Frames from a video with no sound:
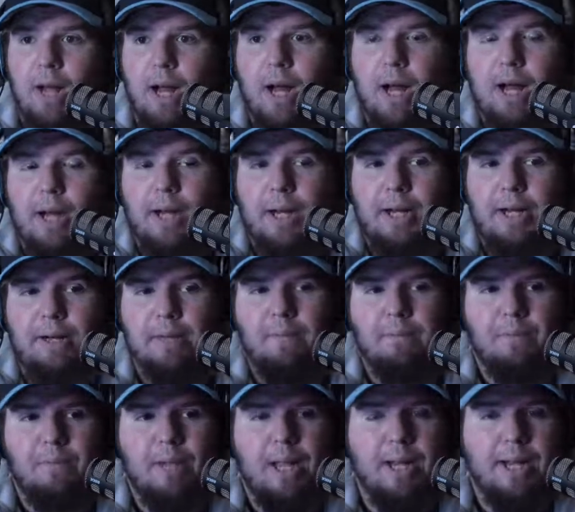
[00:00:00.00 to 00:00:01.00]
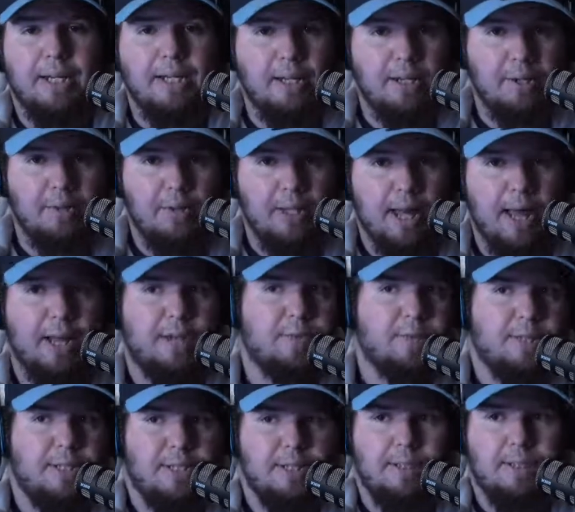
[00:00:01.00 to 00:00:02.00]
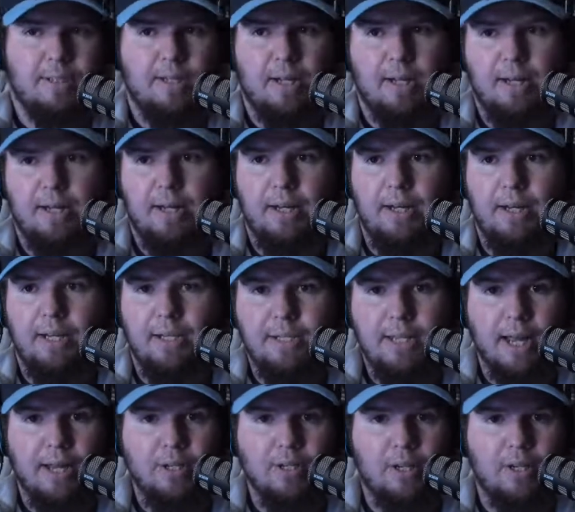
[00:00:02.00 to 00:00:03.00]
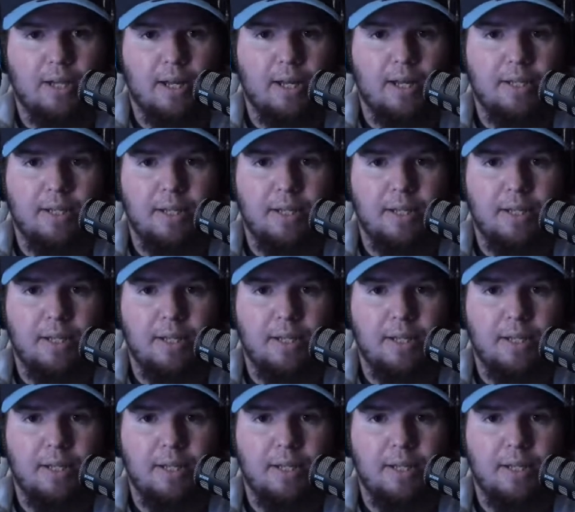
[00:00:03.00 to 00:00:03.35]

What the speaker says: I can tell you who the actress is, and it's actually a